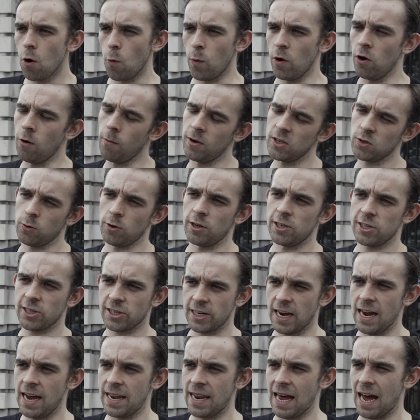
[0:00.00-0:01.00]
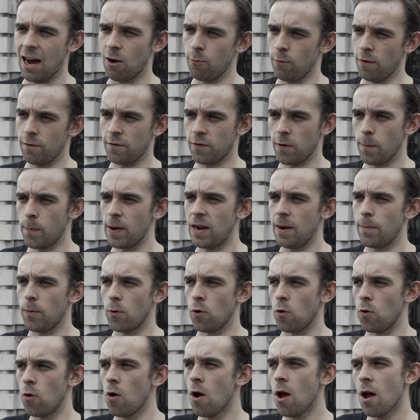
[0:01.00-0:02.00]
We almost want to share that with the
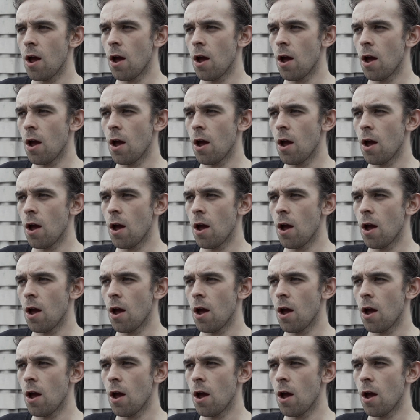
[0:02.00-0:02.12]
people